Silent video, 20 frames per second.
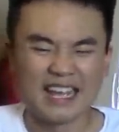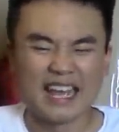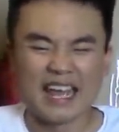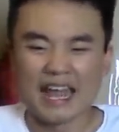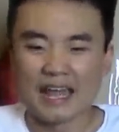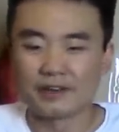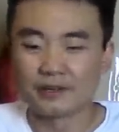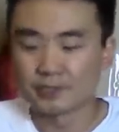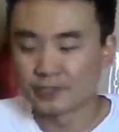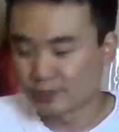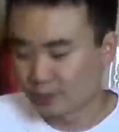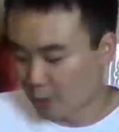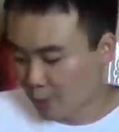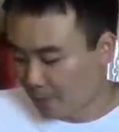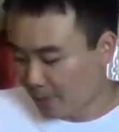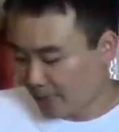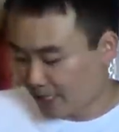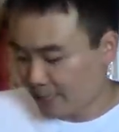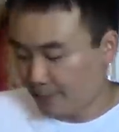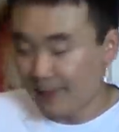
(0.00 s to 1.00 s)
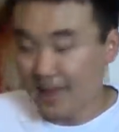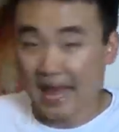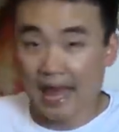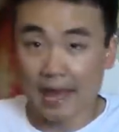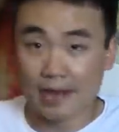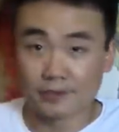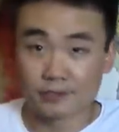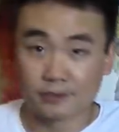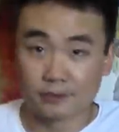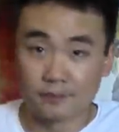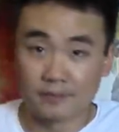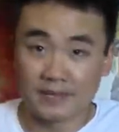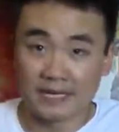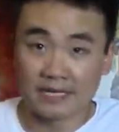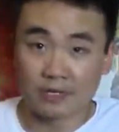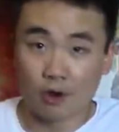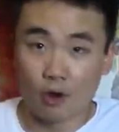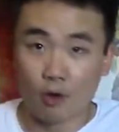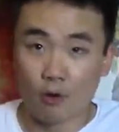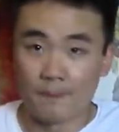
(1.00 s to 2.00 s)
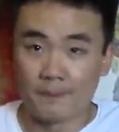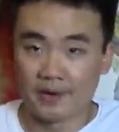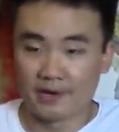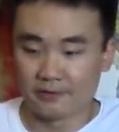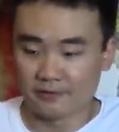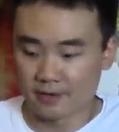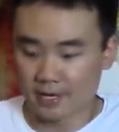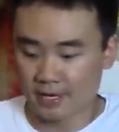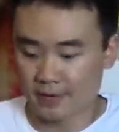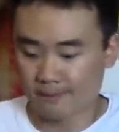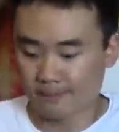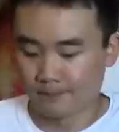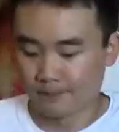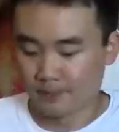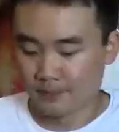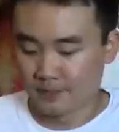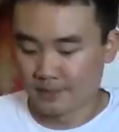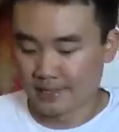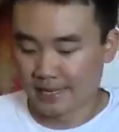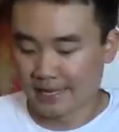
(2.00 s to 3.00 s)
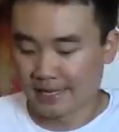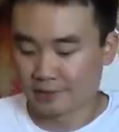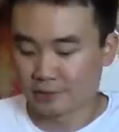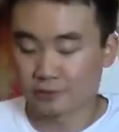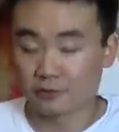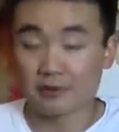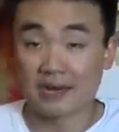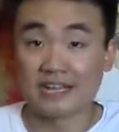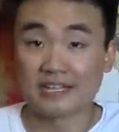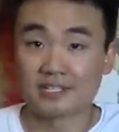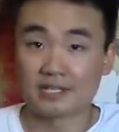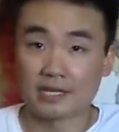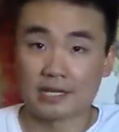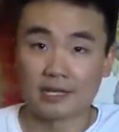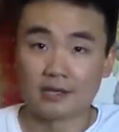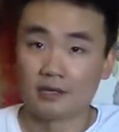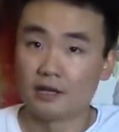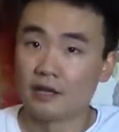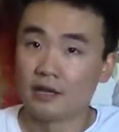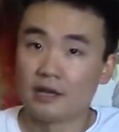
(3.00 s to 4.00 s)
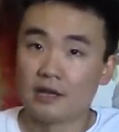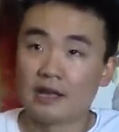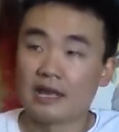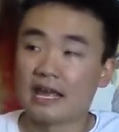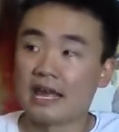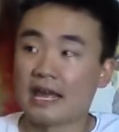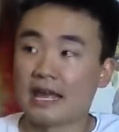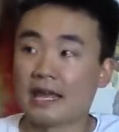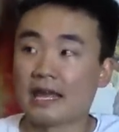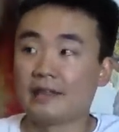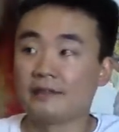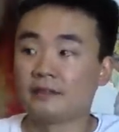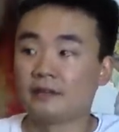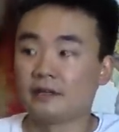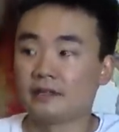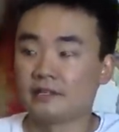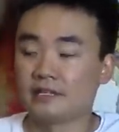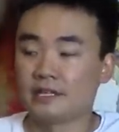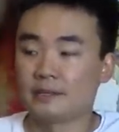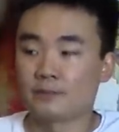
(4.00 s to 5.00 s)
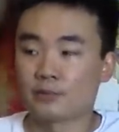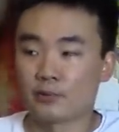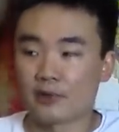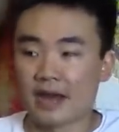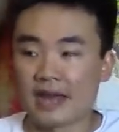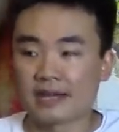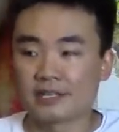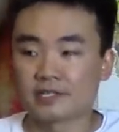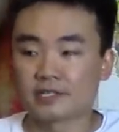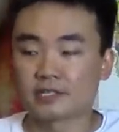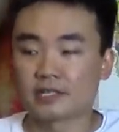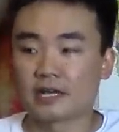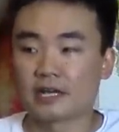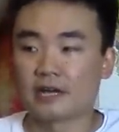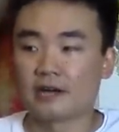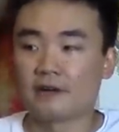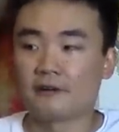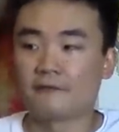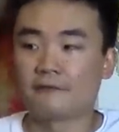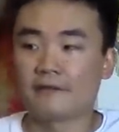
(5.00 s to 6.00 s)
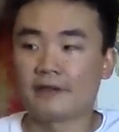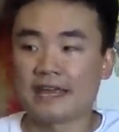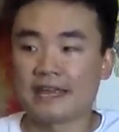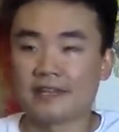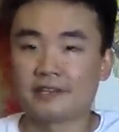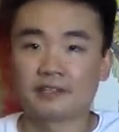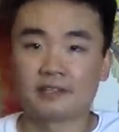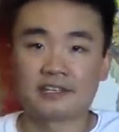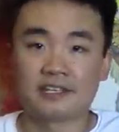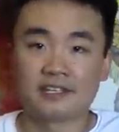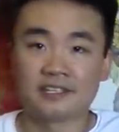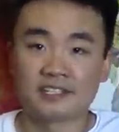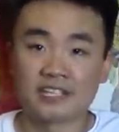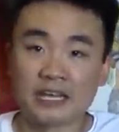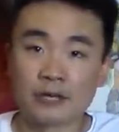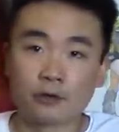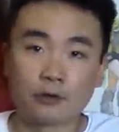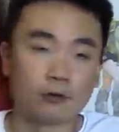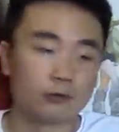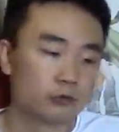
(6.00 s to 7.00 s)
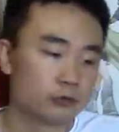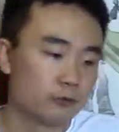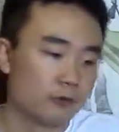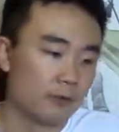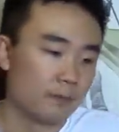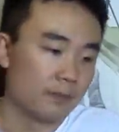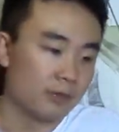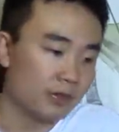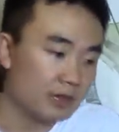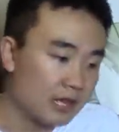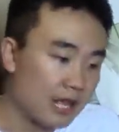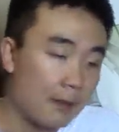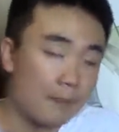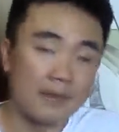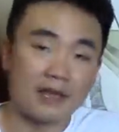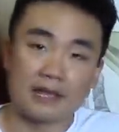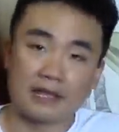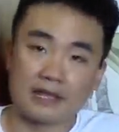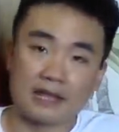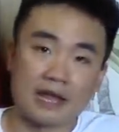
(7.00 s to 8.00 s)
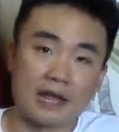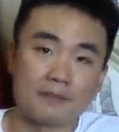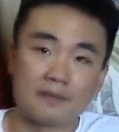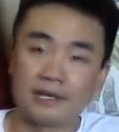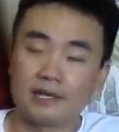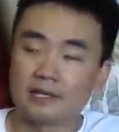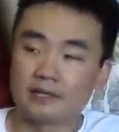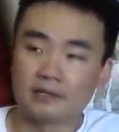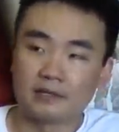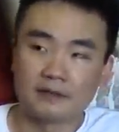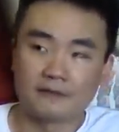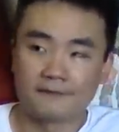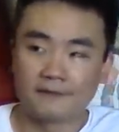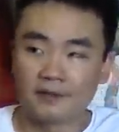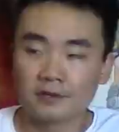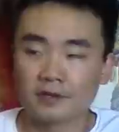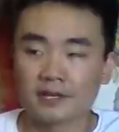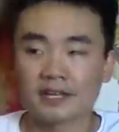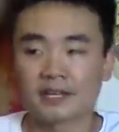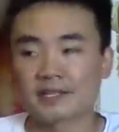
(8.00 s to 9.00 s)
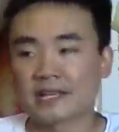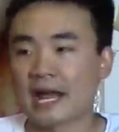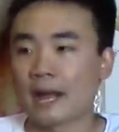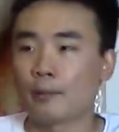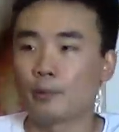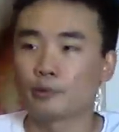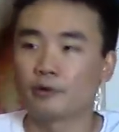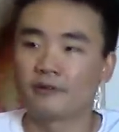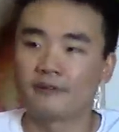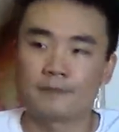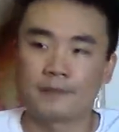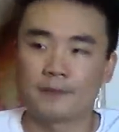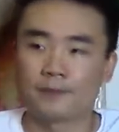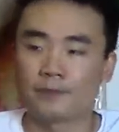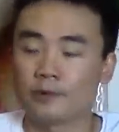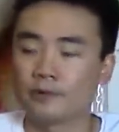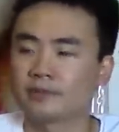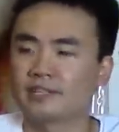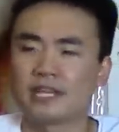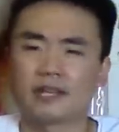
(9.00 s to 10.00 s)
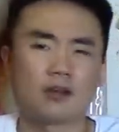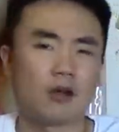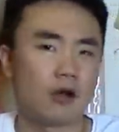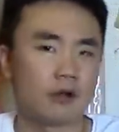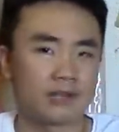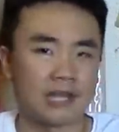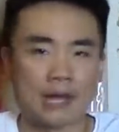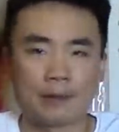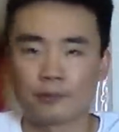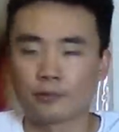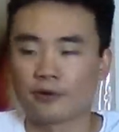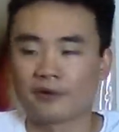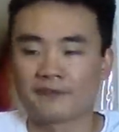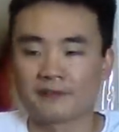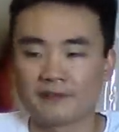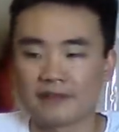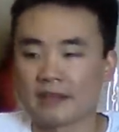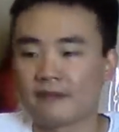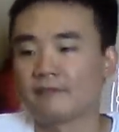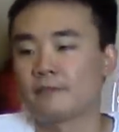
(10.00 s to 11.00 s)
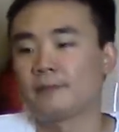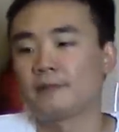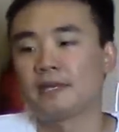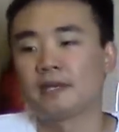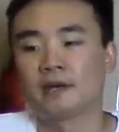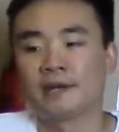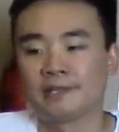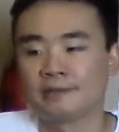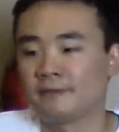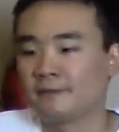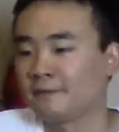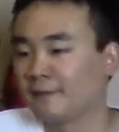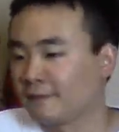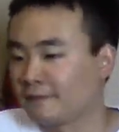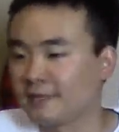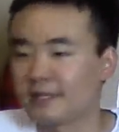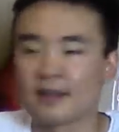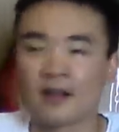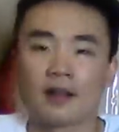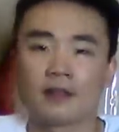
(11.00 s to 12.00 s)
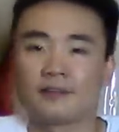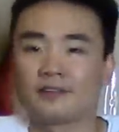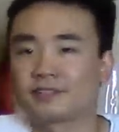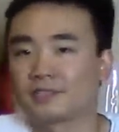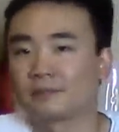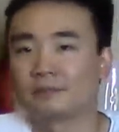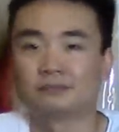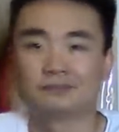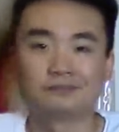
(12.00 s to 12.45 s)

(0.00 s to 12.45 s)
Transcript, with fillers: And so many packs are being opened, right? It's crazy. And the price of a, the singles will plummet. I mean, if you look at Tarmogoyf, people said, oh, Tarmogoyf would never be $150.